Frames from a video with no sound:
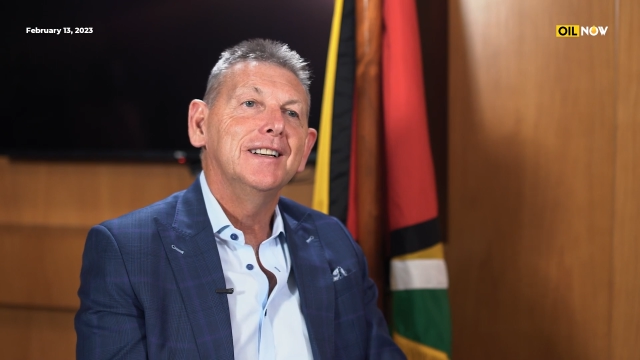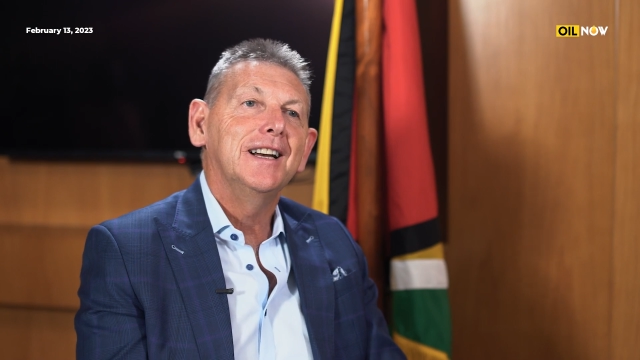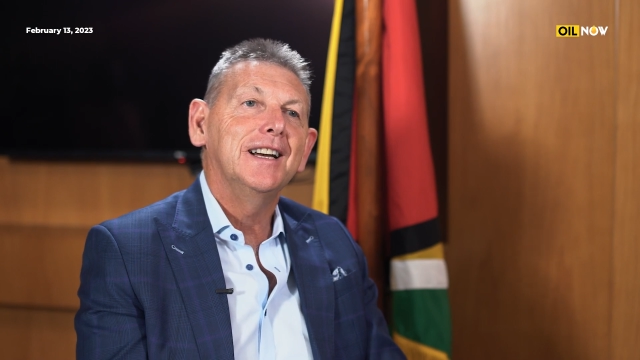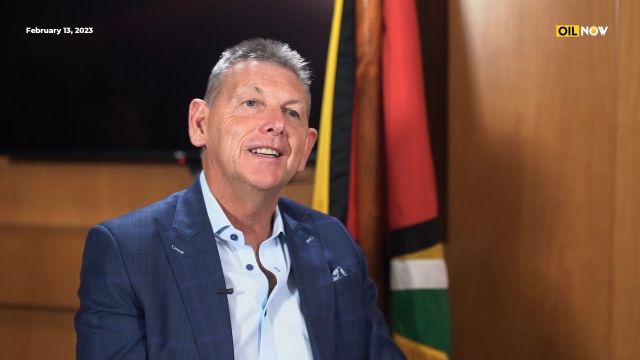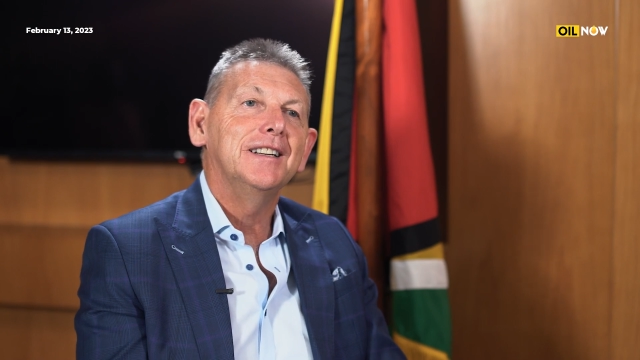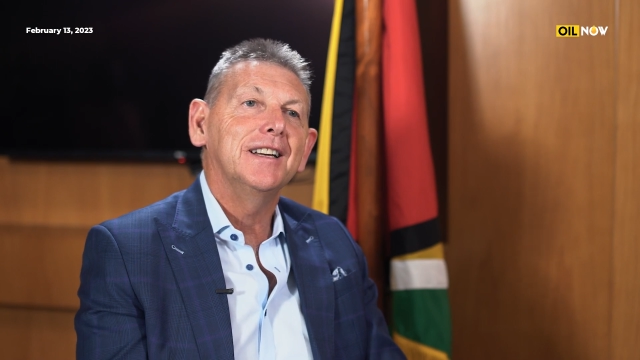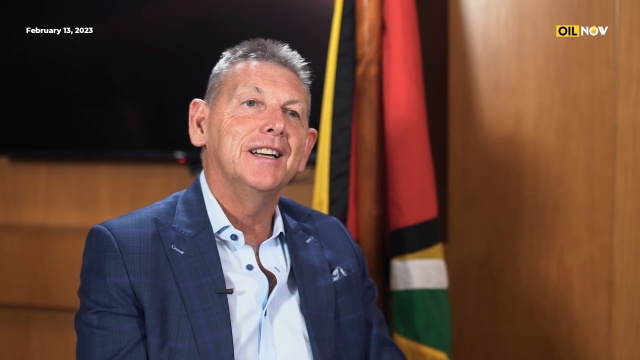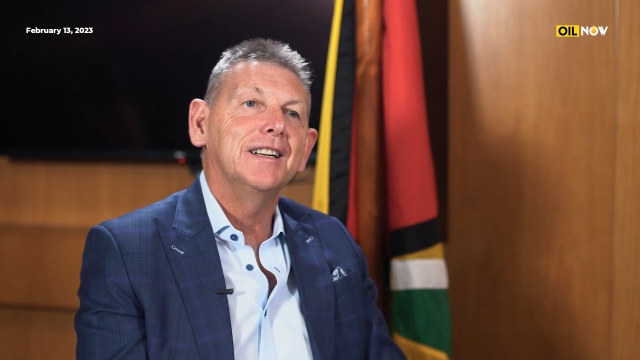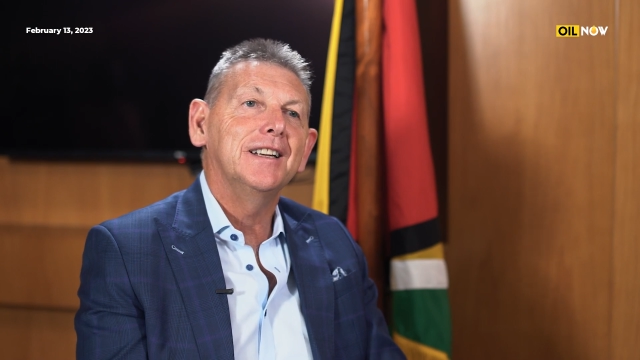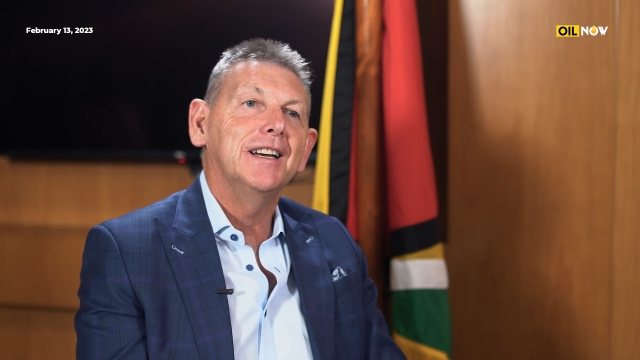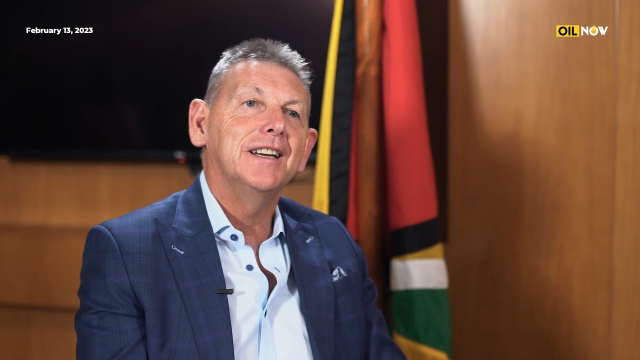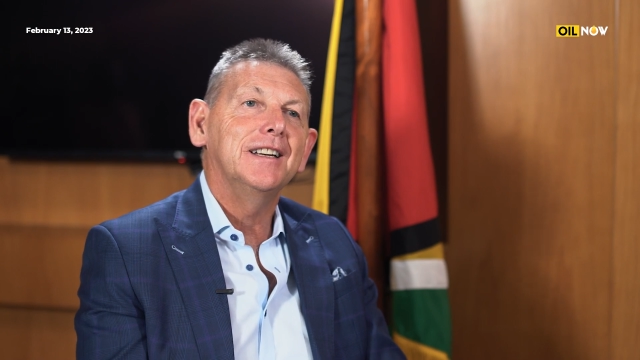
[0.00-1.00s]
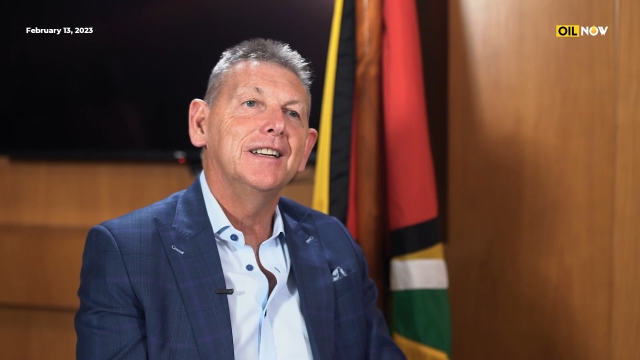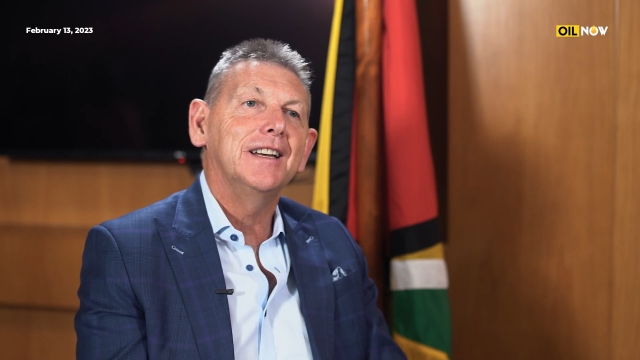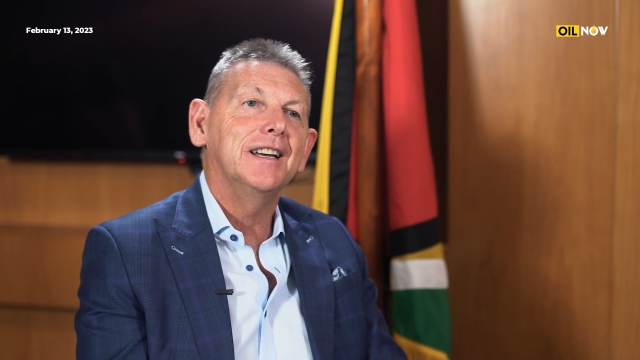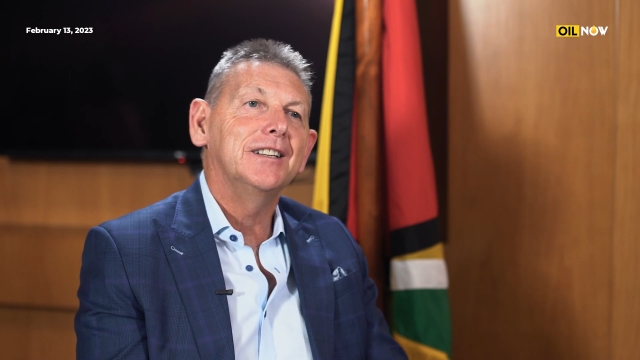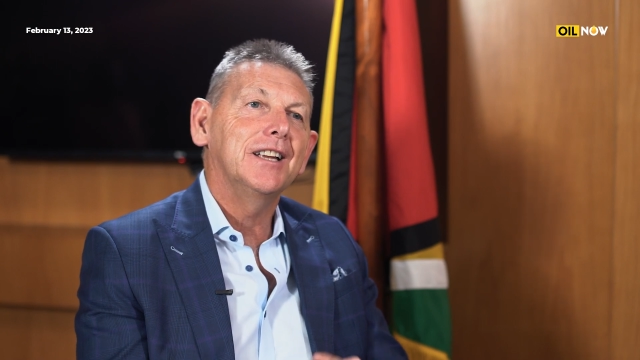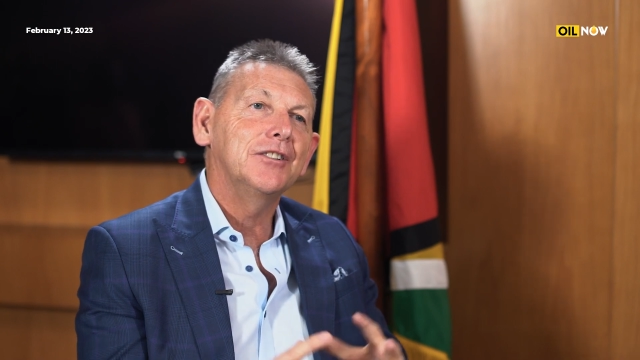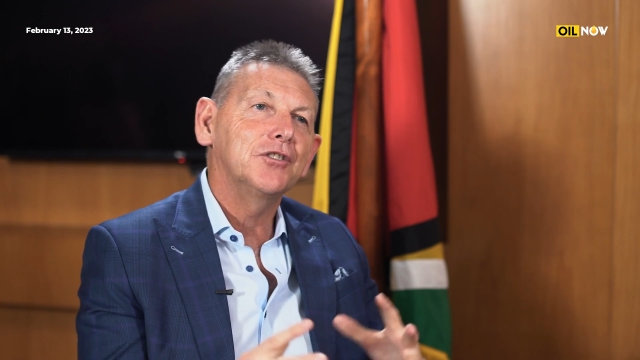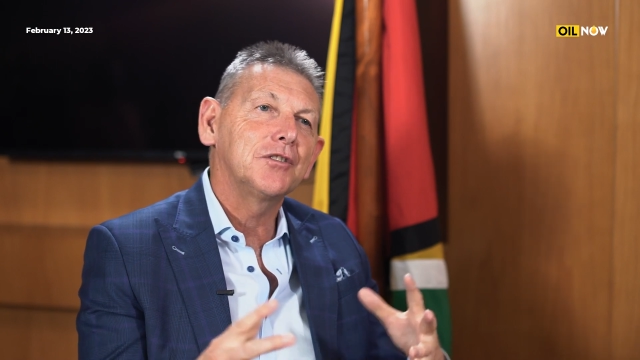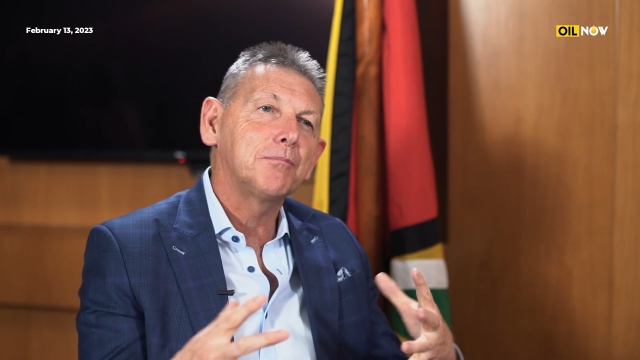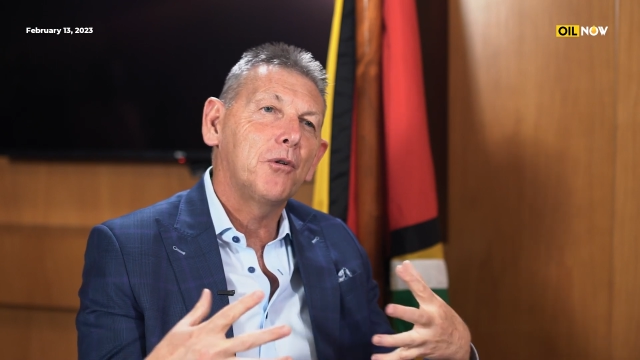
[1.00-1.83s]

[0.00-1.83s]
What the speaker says: And just